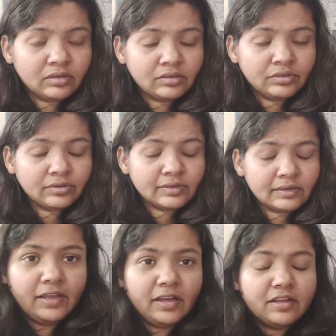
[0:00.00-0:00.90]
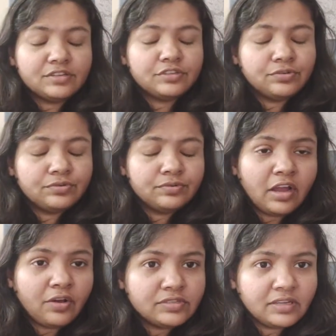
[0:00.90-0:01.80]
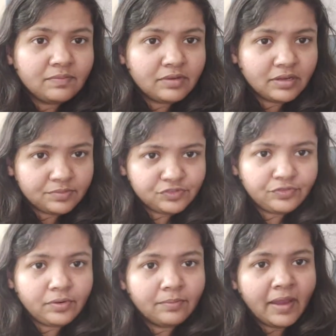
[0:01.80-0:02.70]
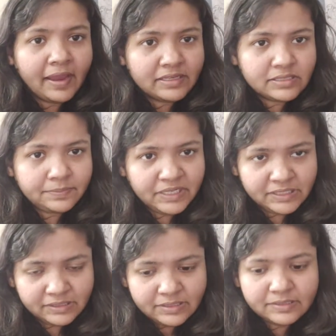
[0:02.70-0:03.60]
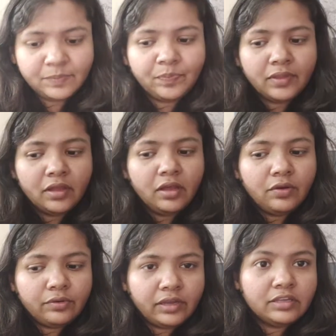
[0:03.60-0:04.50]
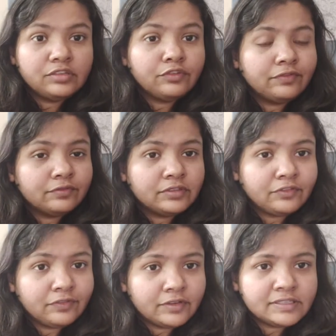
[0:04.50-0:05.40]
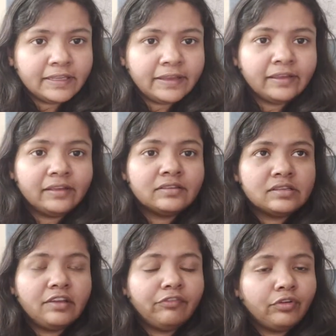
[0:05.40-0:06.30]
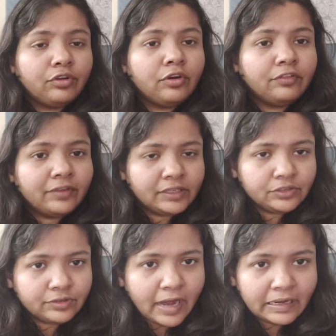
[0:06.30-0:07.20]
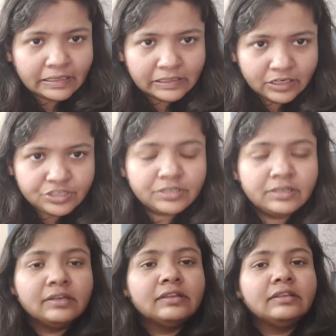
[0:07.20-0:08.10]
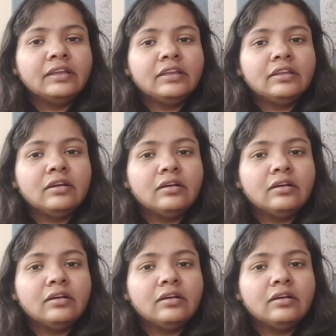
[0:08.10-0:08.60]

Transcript: your. So now some tips from my experience. Okay, the first thing is, if you're not very good at English, then